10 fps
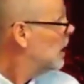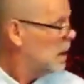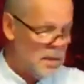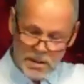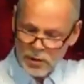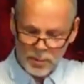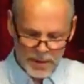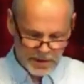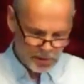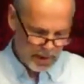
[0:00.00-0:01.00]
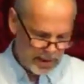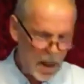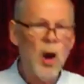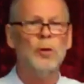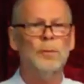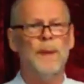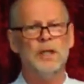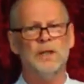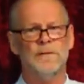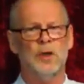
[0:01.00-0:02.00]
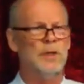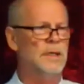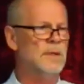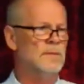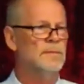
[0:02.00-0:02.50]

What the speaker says: Top of the screen, a whole bunch of verses.